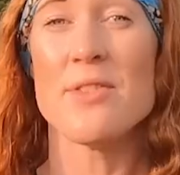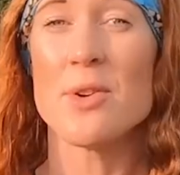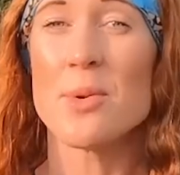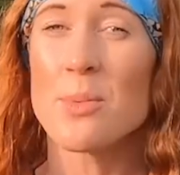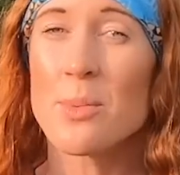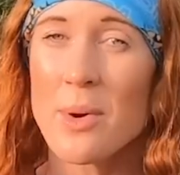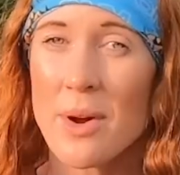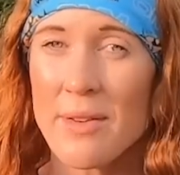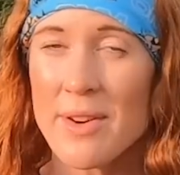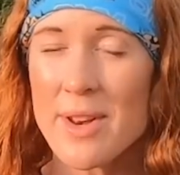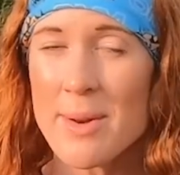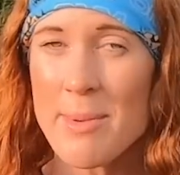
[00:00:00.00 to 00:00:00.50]
If you're
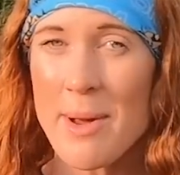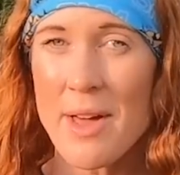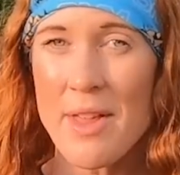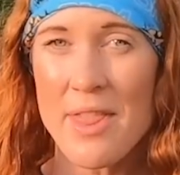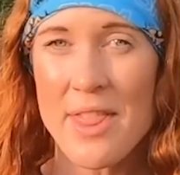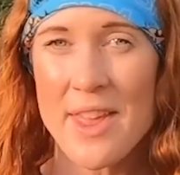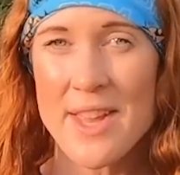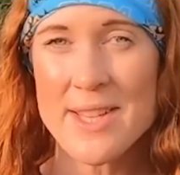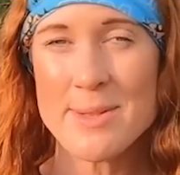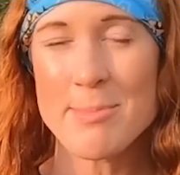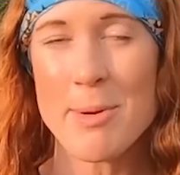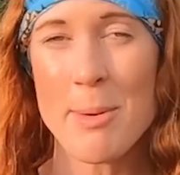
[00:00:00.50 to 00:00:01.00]
worried
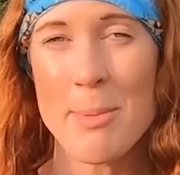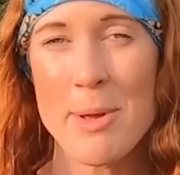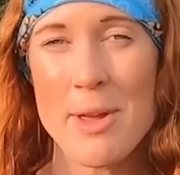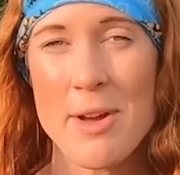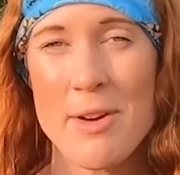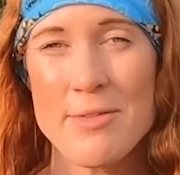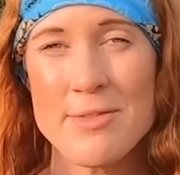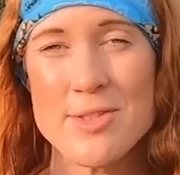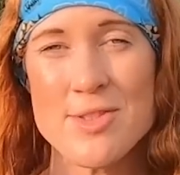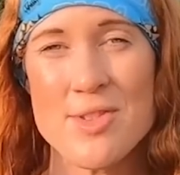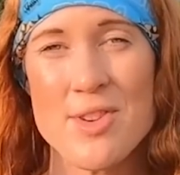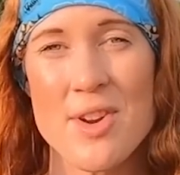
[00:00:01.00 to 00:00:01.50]
about things popping
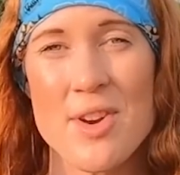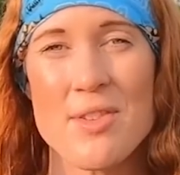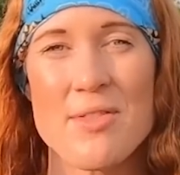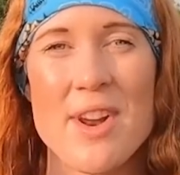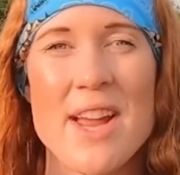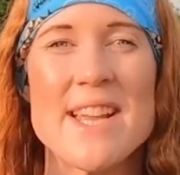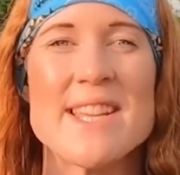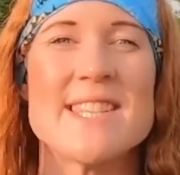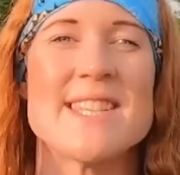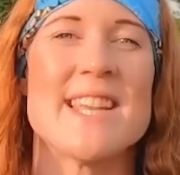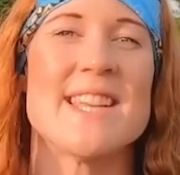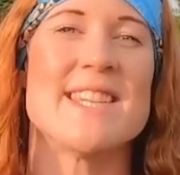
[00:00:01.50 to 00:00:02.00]
off during a
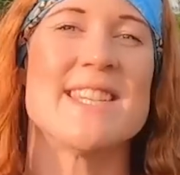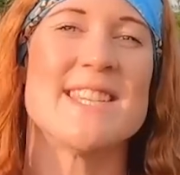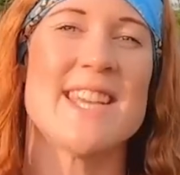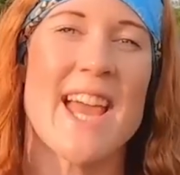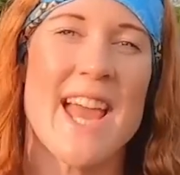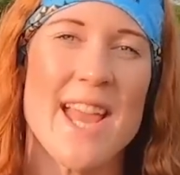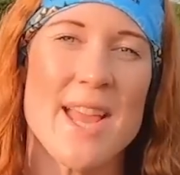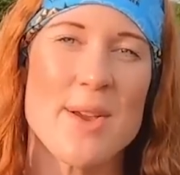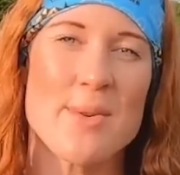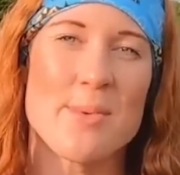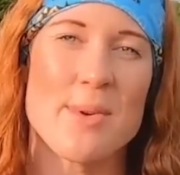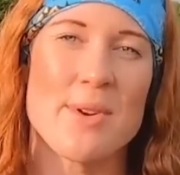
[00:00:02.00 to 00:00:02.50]
race, then
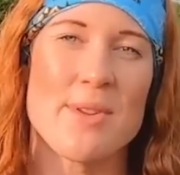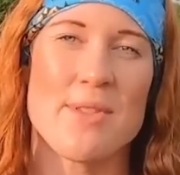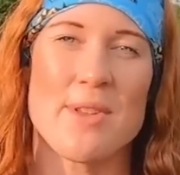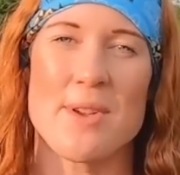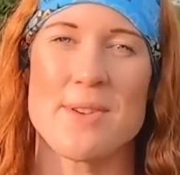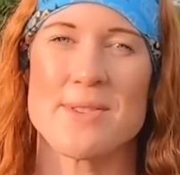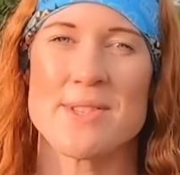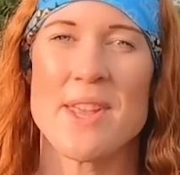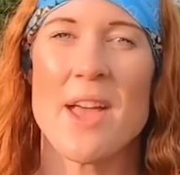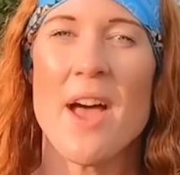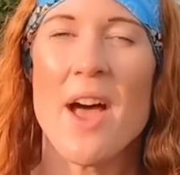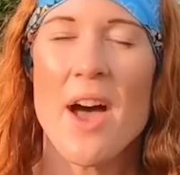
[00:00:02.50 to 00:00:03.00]
take one of
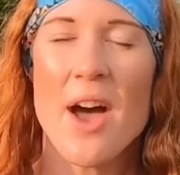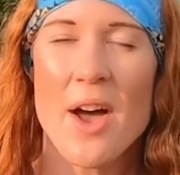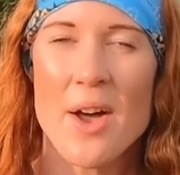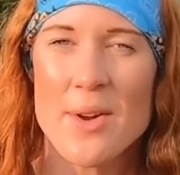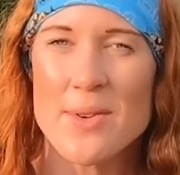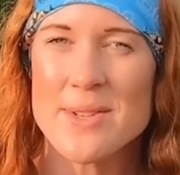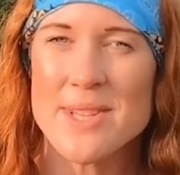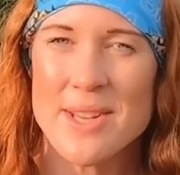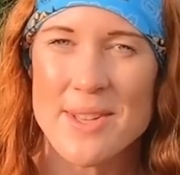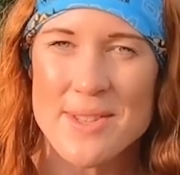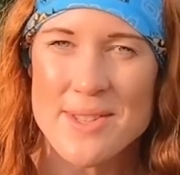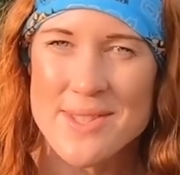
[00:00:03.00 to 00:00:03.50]
those
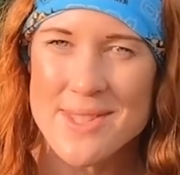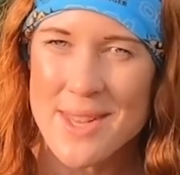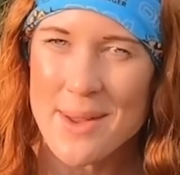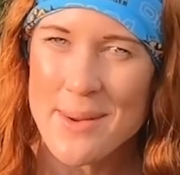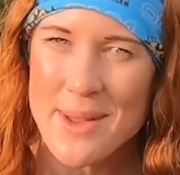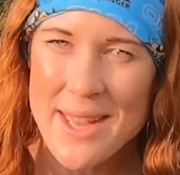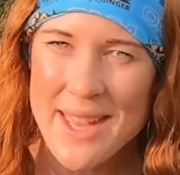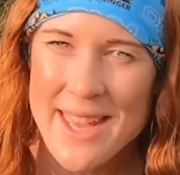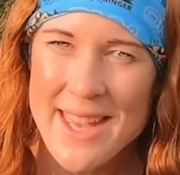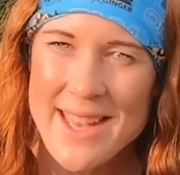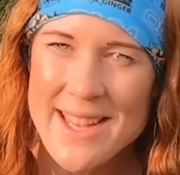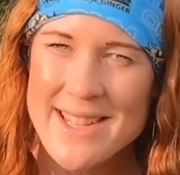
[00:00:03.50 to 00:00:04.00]
hotel
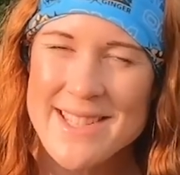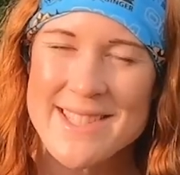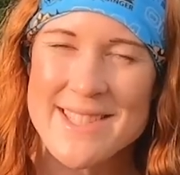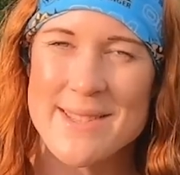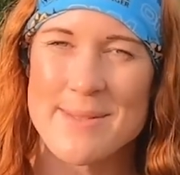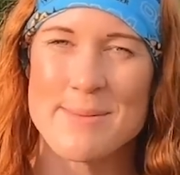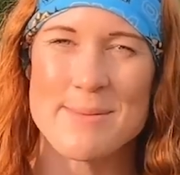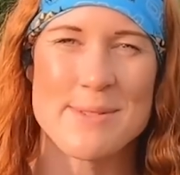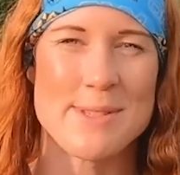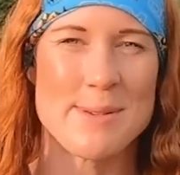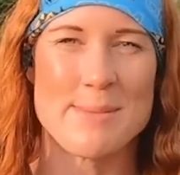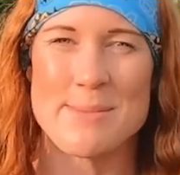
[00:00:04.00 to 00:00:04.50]
sewing kits
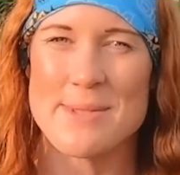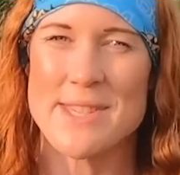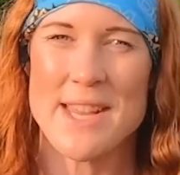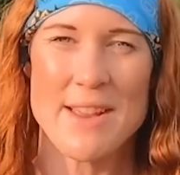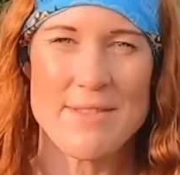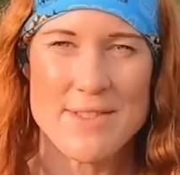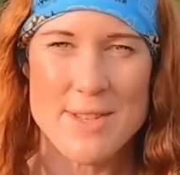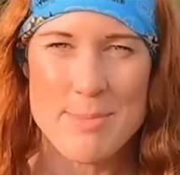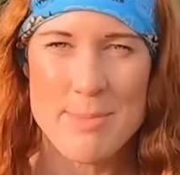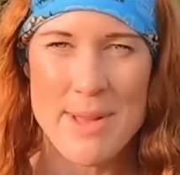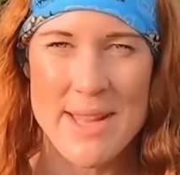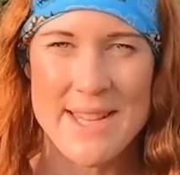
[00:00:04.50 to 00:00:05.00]
and some
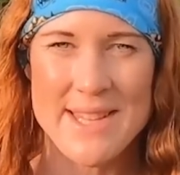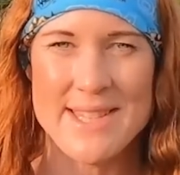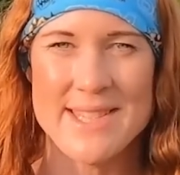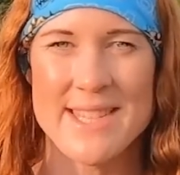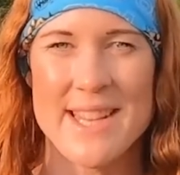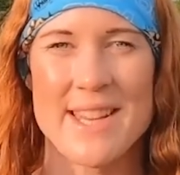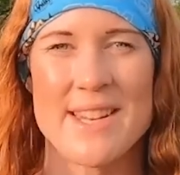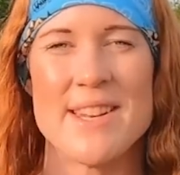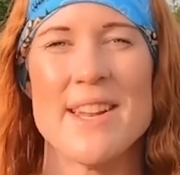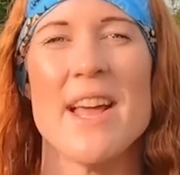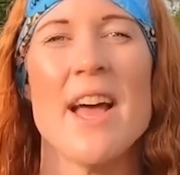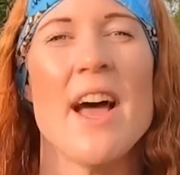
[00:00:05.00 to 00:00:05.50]
safety pins
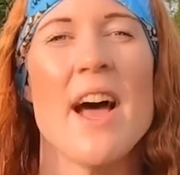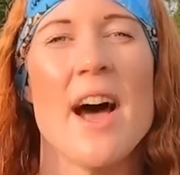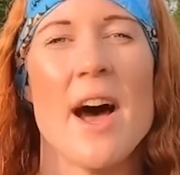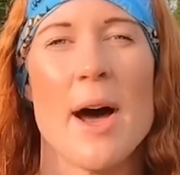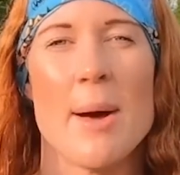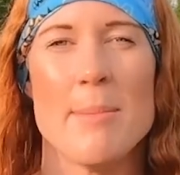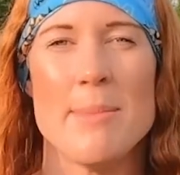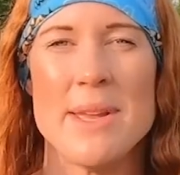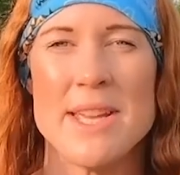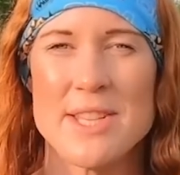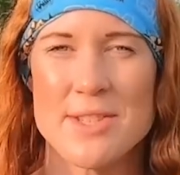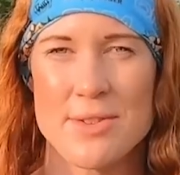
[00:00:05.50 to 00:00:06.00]
and
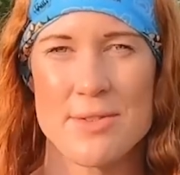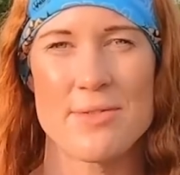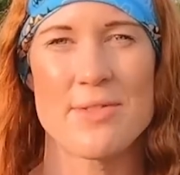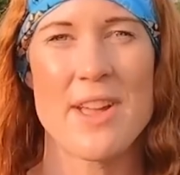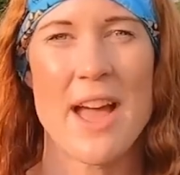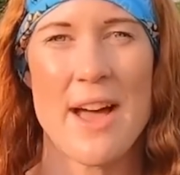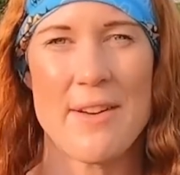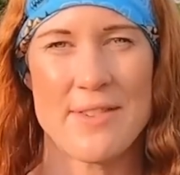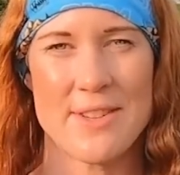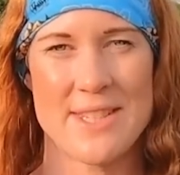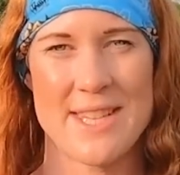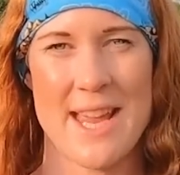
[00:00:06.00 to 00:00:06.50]
a meter of
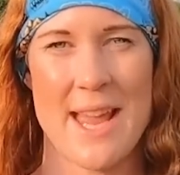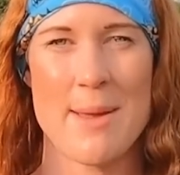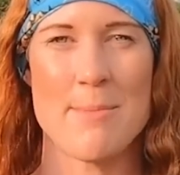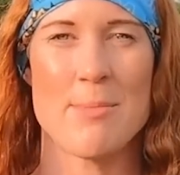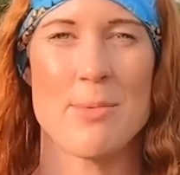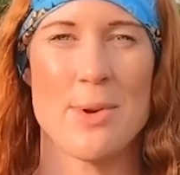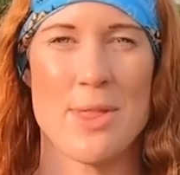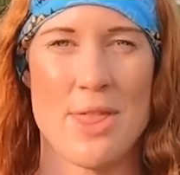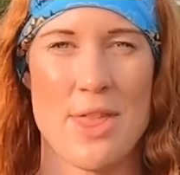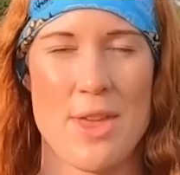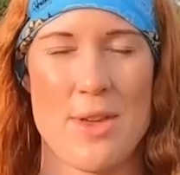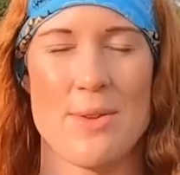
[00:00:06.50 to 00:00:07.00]
gaffer
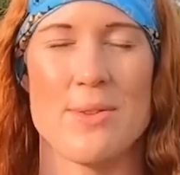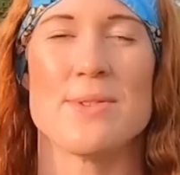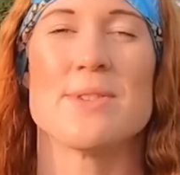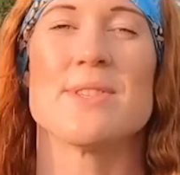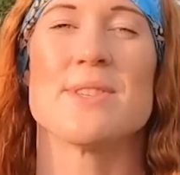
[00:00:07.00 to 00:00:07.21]
tape with you.